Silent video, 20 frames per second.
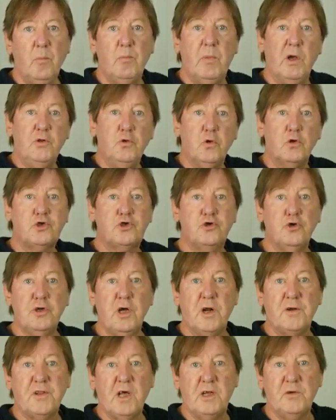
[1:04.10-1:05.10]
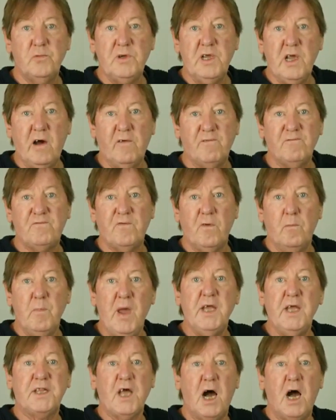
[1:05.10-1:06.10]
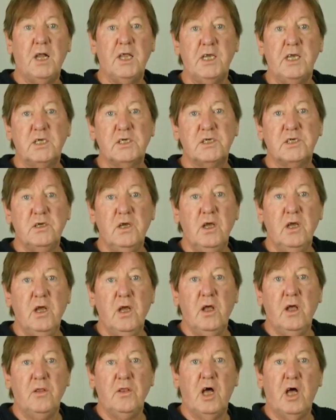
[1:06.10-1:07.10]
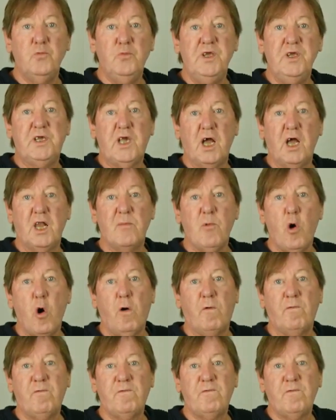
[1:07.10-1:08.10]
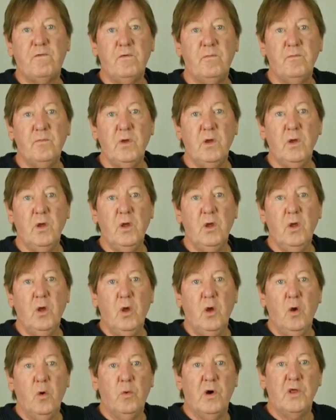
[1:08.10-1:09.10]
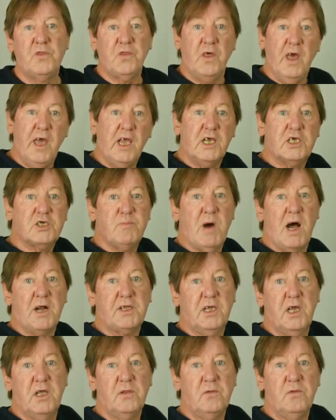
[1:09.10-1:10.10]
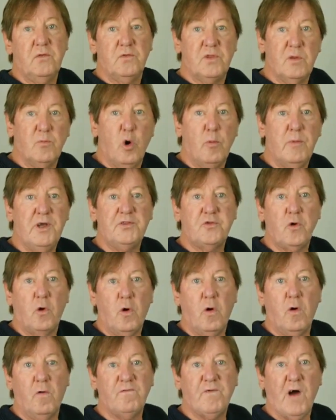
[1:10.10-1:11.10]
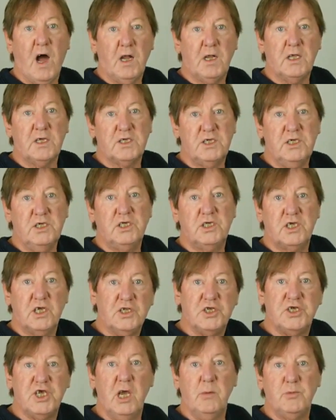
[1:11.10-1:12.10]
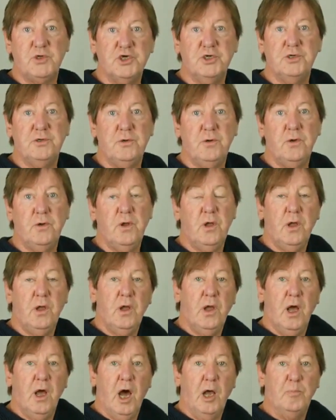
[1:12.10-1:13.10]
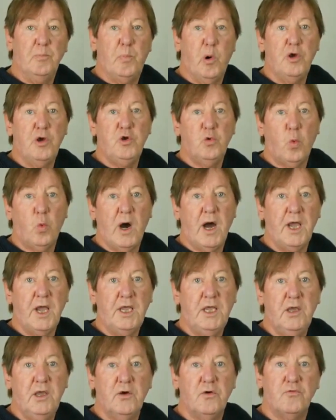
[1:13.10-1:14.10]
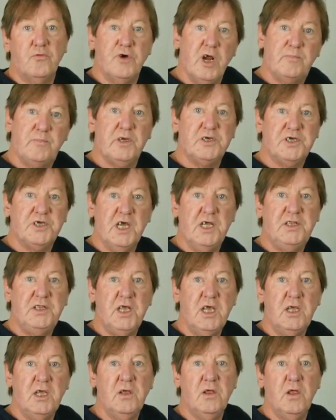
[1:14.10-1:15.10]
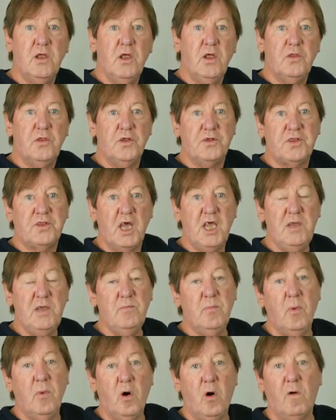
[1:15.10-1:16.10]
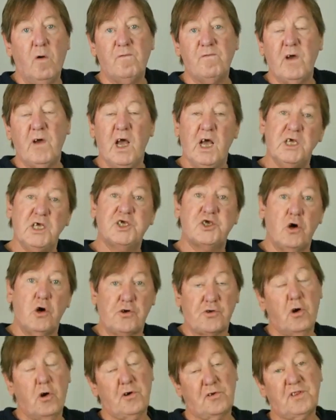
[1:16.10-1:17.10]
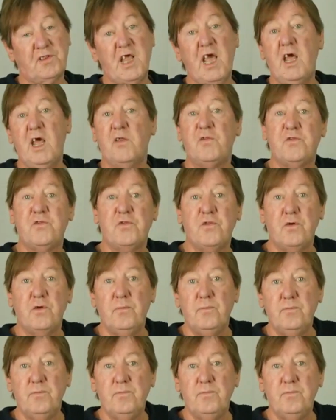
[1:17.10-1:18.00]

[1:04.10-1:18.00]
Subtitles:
But no sooner than we have met Alex than we kill him off, with X marking the moment of Alex's conception and point Y representing the time of his or her death.